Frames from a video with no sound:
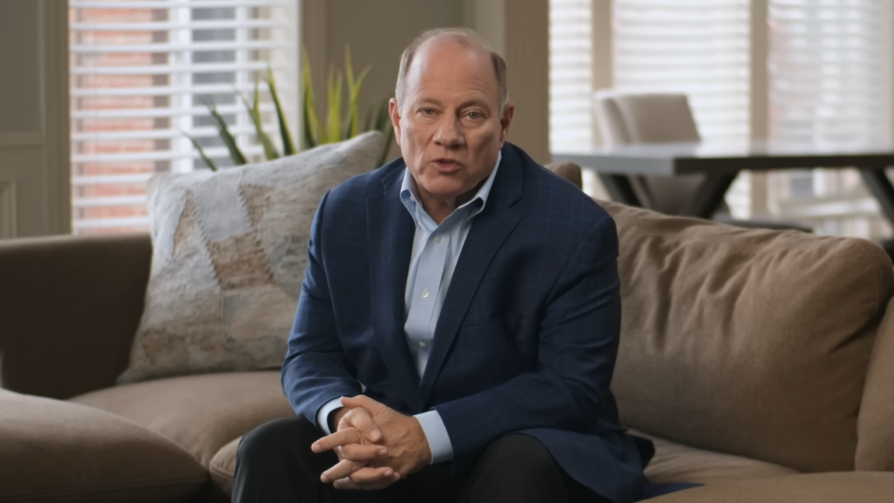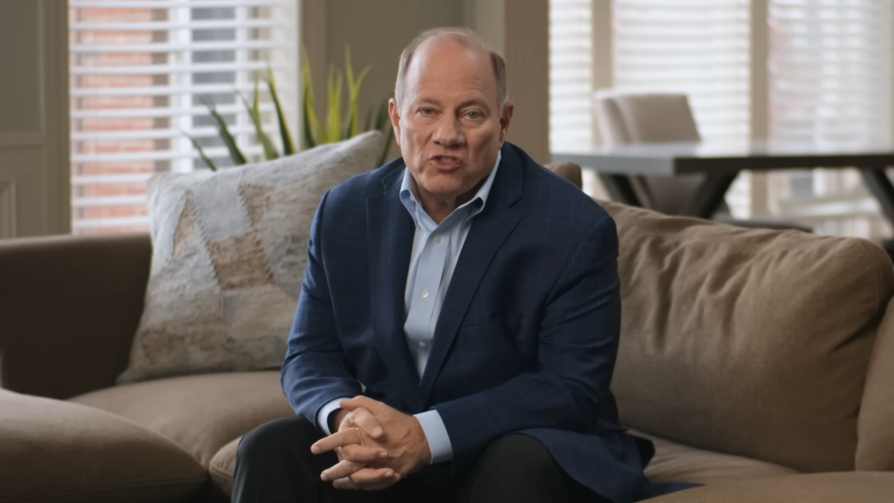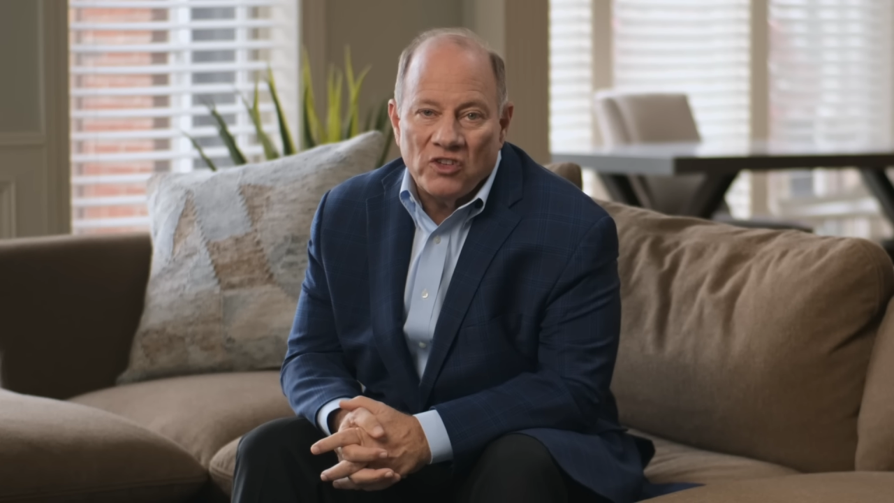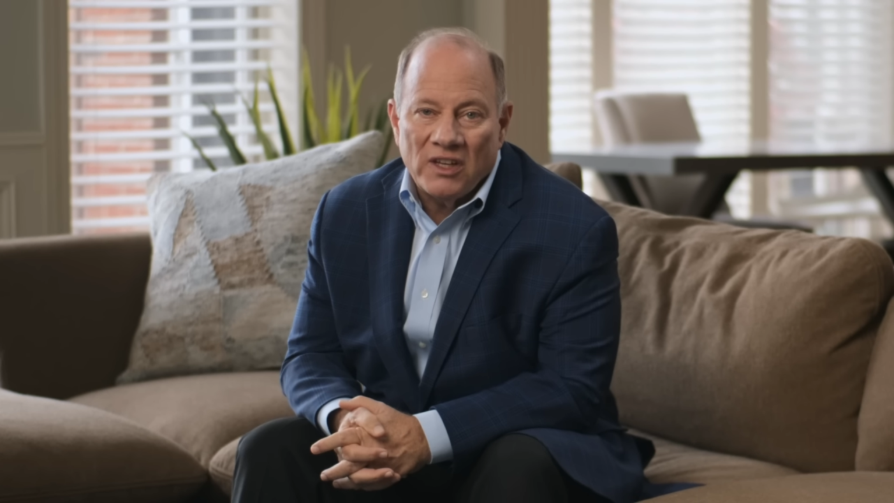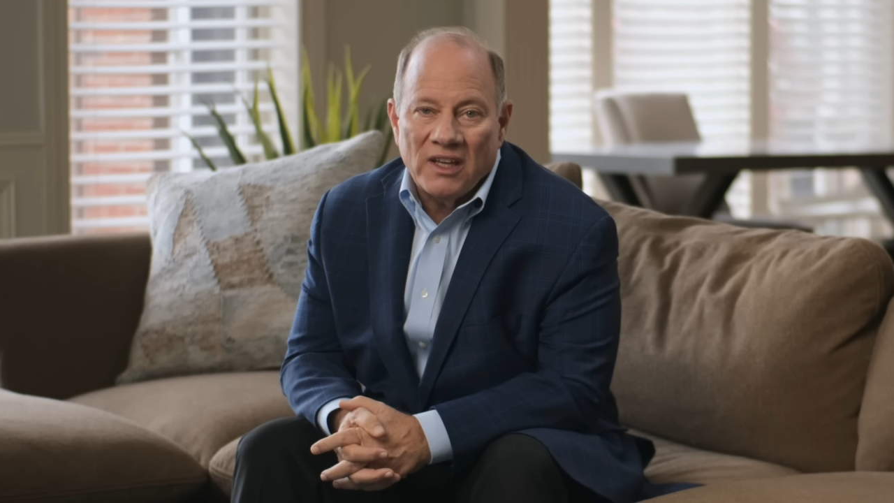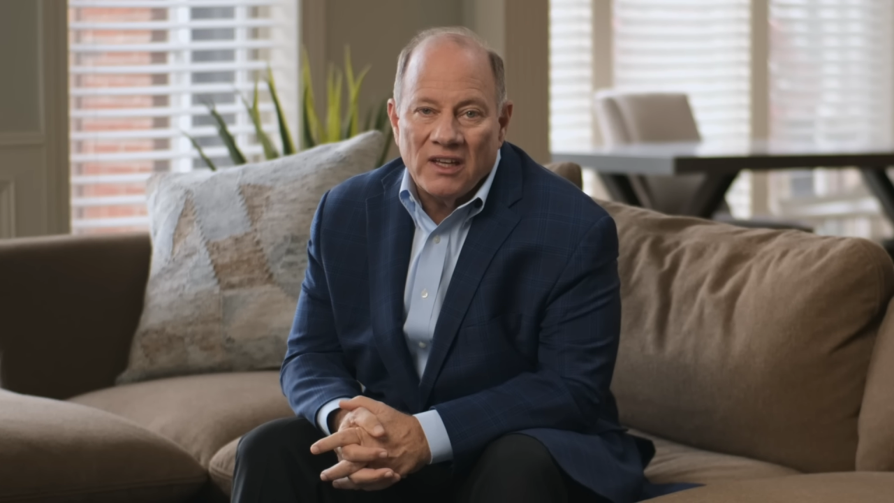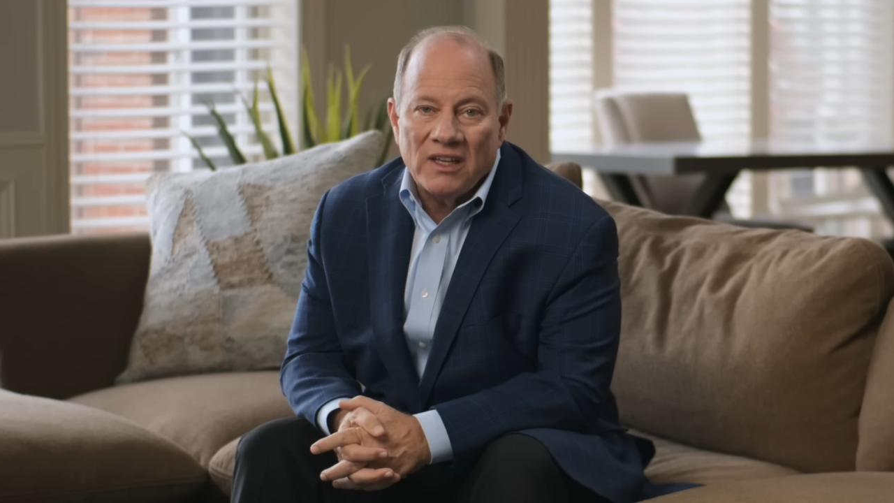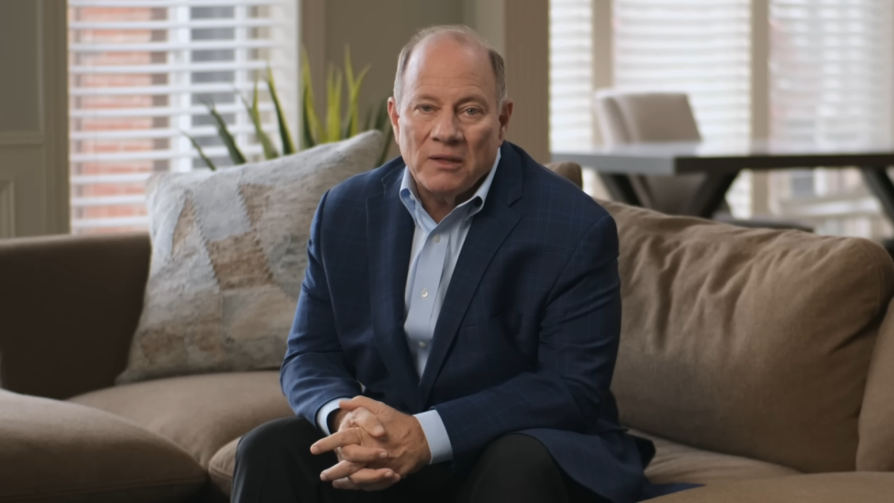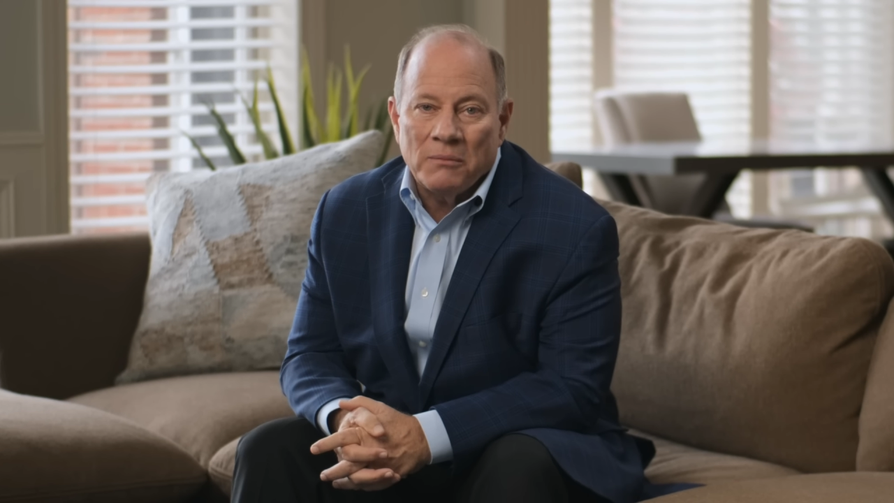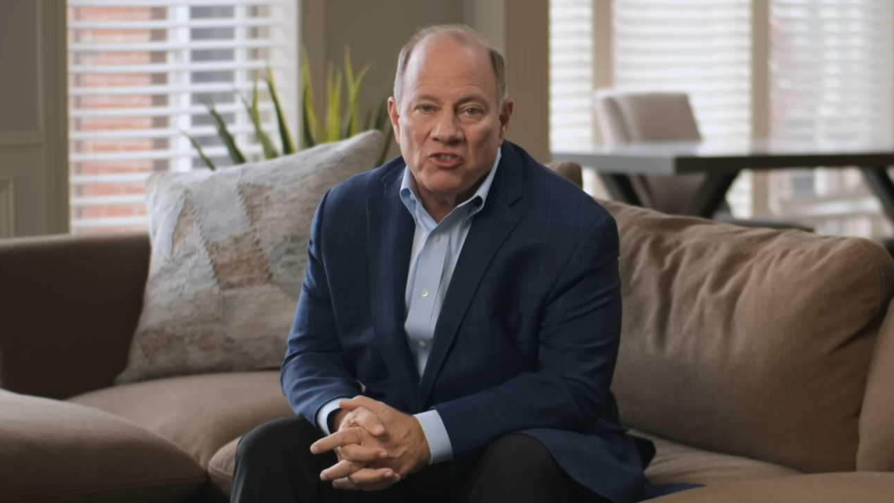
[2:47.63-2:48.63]
we're seeing
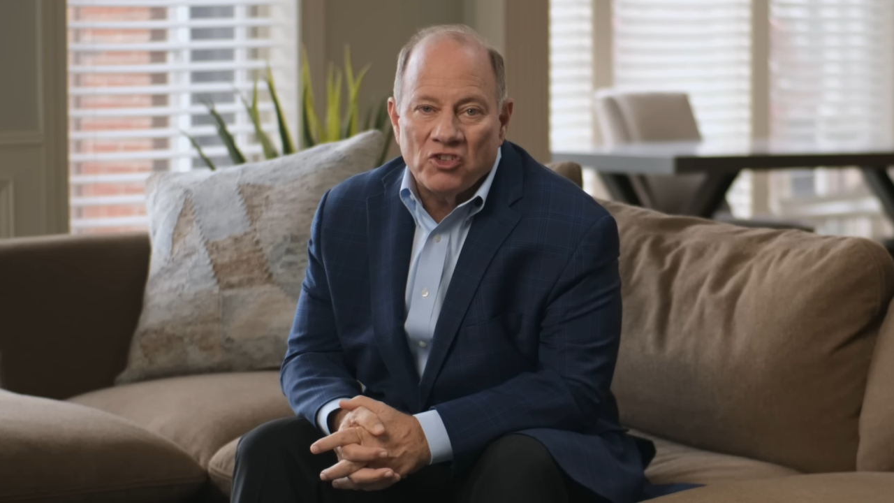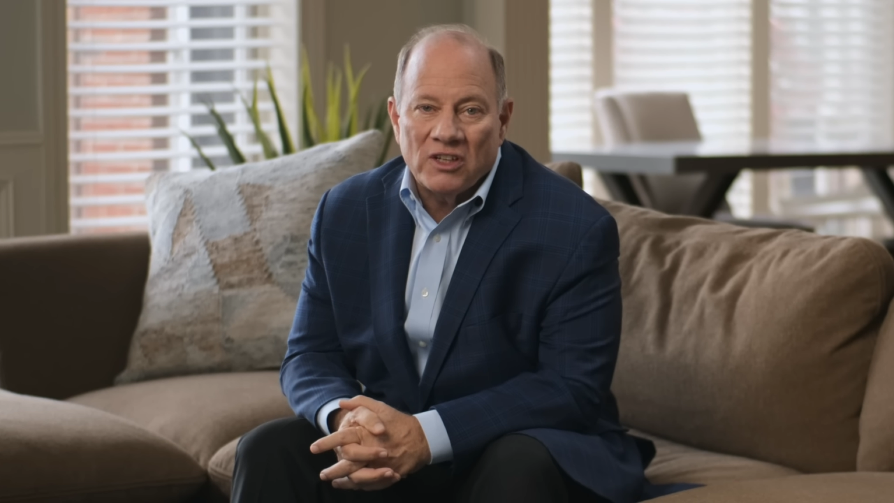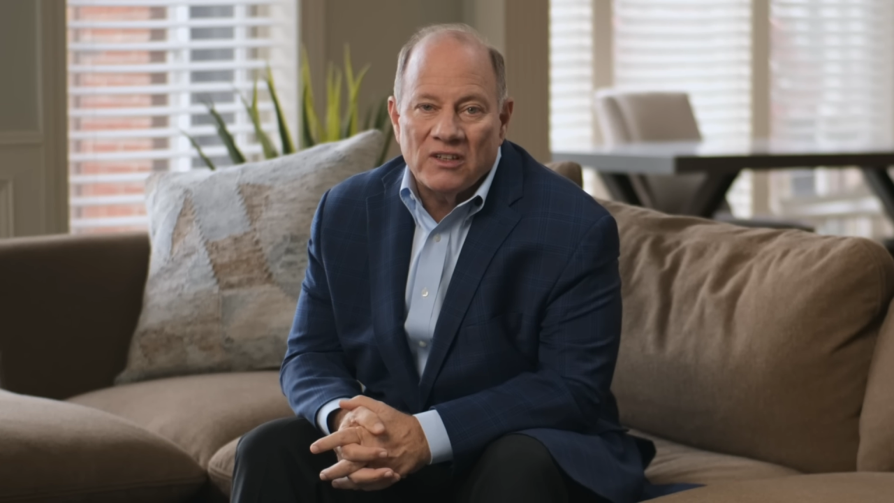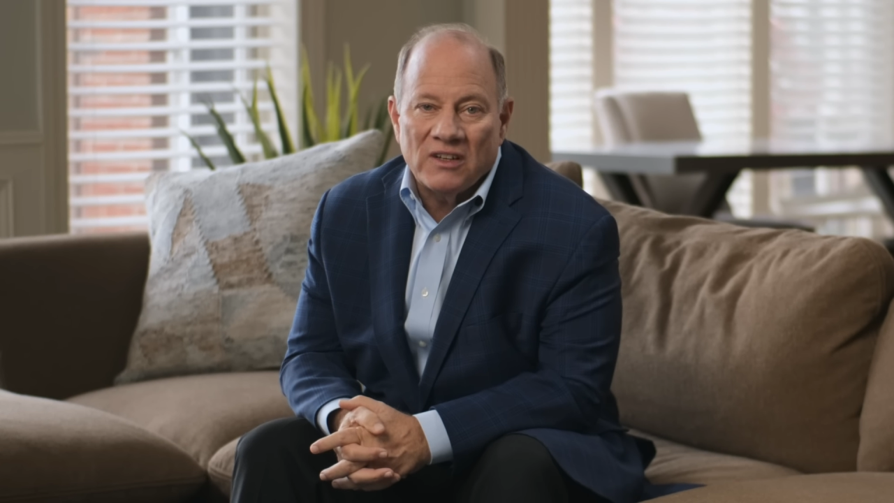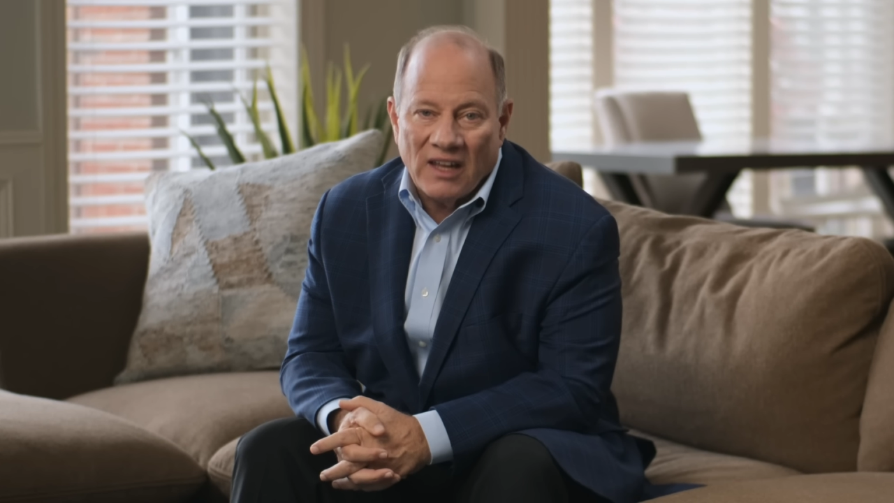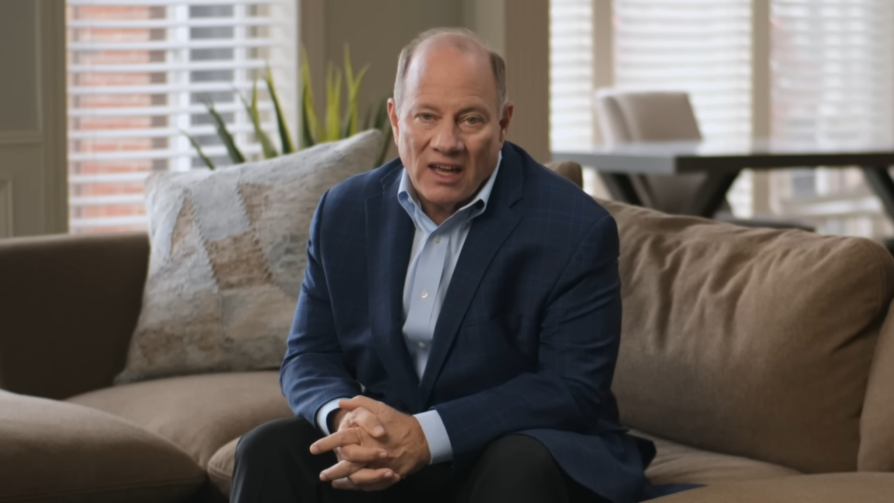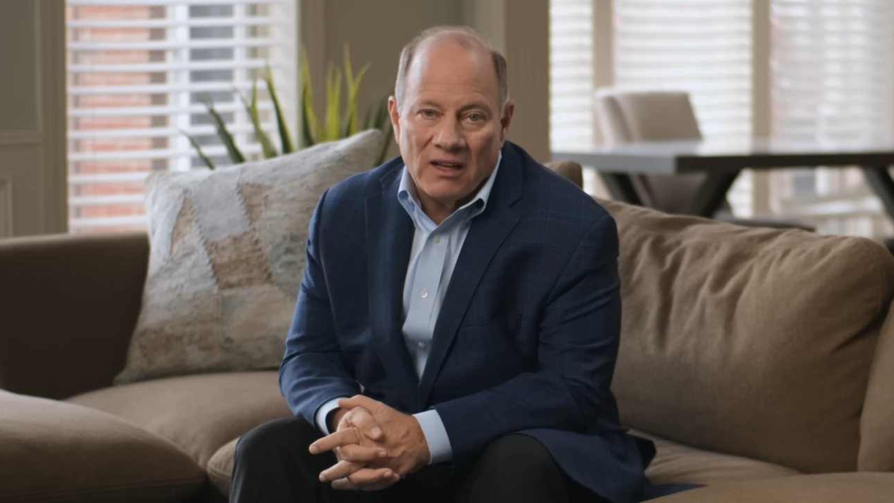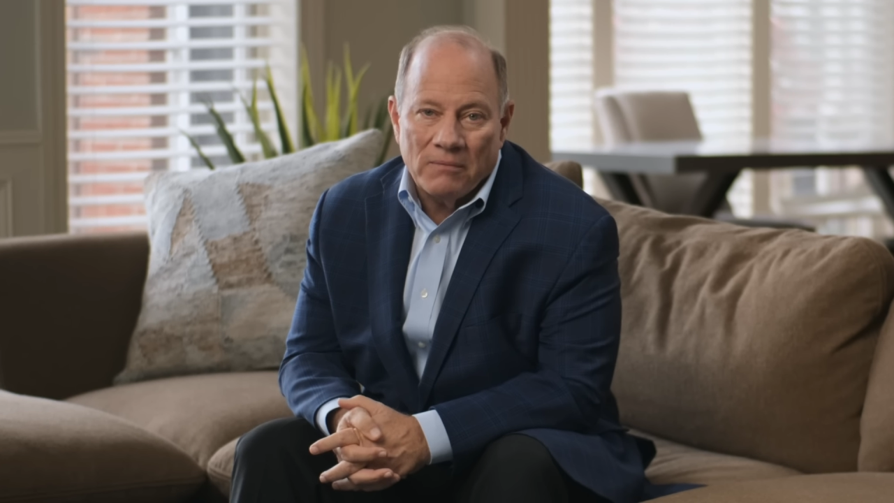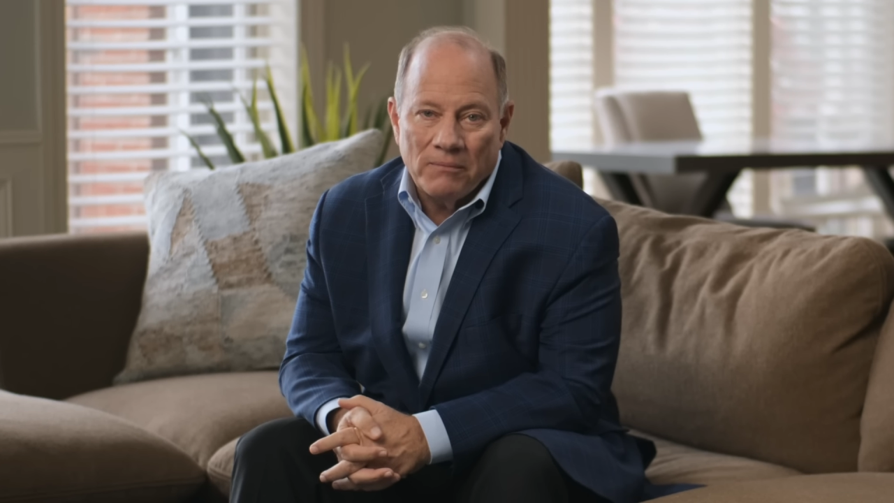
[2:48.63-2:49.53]
in Michigan today.